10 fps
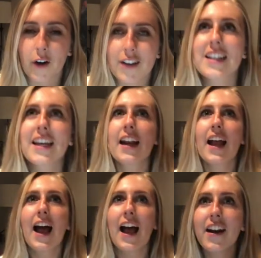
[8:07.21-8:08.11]
To get
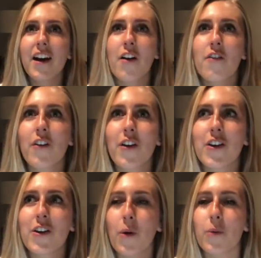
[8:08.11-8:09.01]
ahead of,
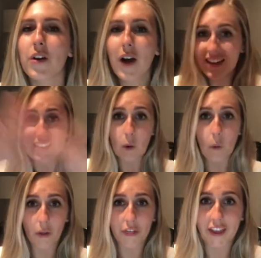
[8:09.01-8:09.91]
the
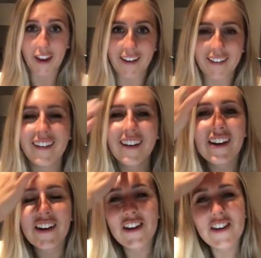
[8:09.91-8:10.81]
whole thing,
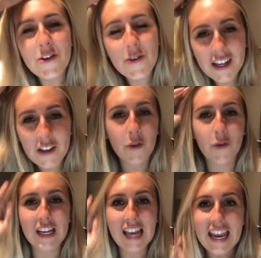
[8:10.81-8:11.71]
you can
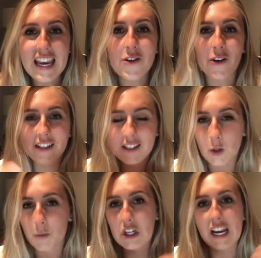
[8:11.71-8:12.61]
create your
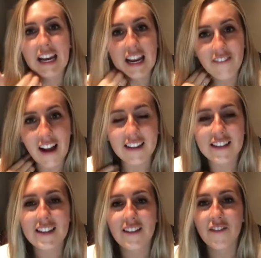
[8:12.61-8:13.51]
description in advance
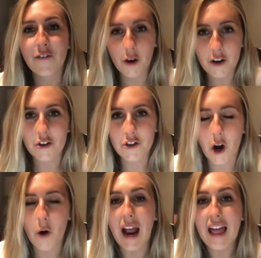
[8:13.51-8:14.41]
for your
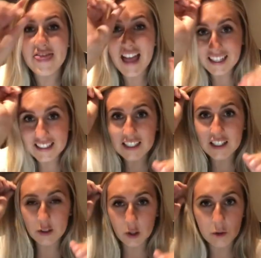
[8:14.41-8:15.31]
show. And that's the
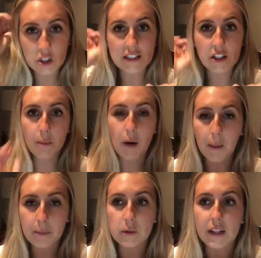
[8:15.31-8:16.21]
description that's gonna
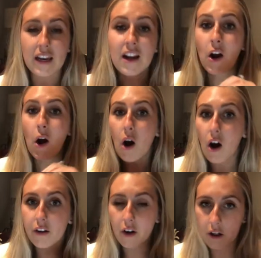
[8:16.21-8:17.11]
populate
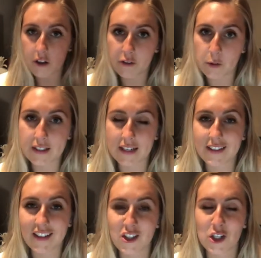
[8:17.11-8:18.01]
on all of those
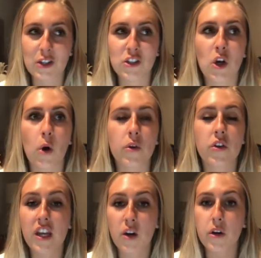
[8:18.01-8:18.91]
destinations. So you
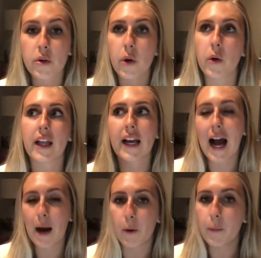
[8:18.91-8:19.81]
think when you go to like
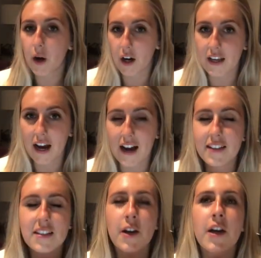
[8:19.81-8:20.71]
Apple
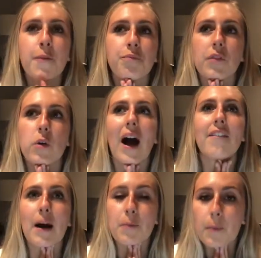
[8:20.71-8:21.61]
Podcast, you have
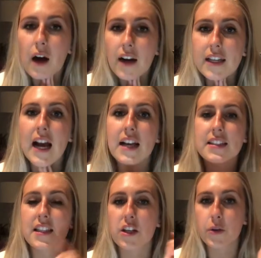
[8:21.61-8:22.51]
Apple Podcasts,
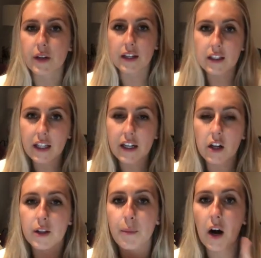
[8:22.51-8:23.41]
and then you can click
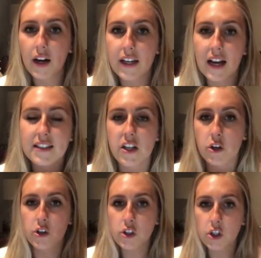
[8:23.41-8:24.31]
on the podcast that
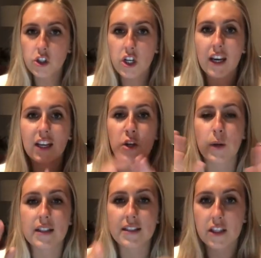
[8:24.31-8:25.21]
you're searching and you
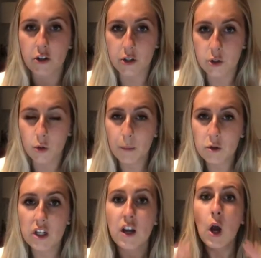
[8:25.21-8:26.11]
can see their
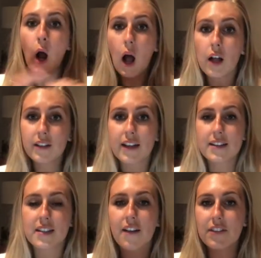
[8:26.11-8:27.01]
description. All of that
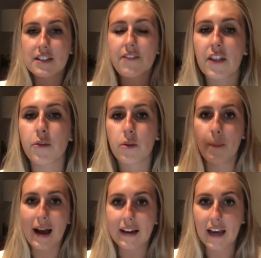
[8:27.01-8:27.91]
stuff is fed through the
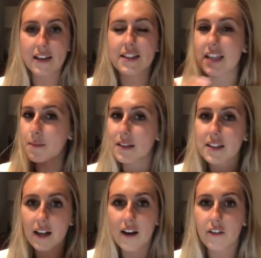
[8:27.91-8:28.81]
back end, same as the
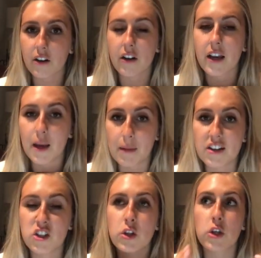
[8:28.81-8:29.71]
cover
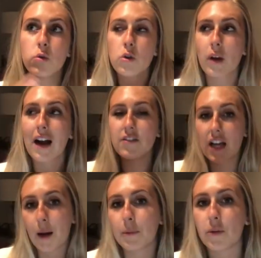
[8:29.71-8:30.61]
image, so that you don't have to
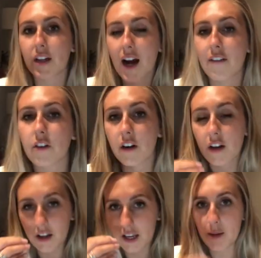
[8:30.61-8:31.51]
upload the cover
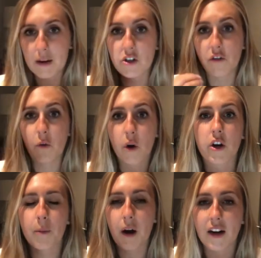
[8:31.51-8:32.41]
image for
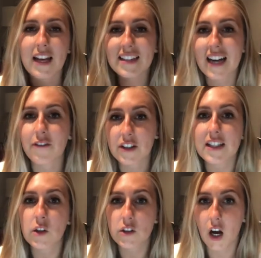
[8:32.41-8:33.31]
your podcast every
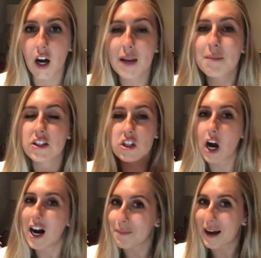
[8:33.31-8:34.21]
single time. It's just
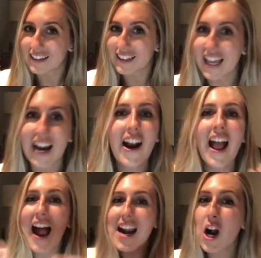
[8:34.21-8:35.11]
automatically there, and
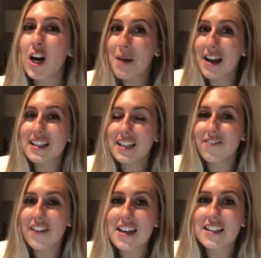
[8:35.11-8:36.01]
it automatically
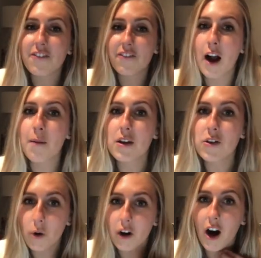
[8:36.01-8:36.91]
feeds from
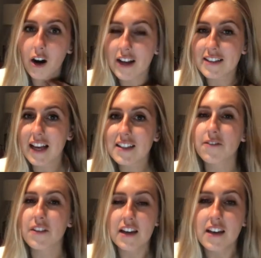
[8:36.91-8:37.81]
your RSS
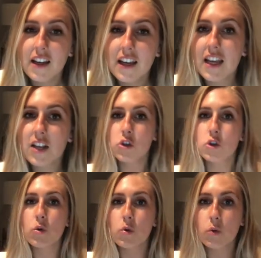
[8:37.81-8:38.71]
feed
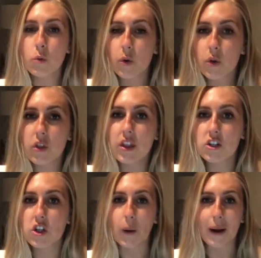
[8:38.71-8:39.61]
into the
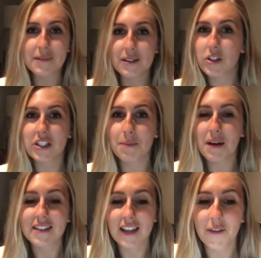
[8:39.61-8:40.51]
interwebs, which is
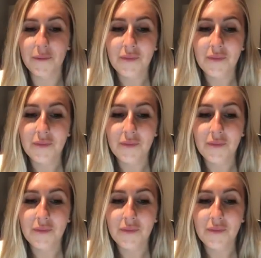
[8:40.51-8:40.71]
amazing.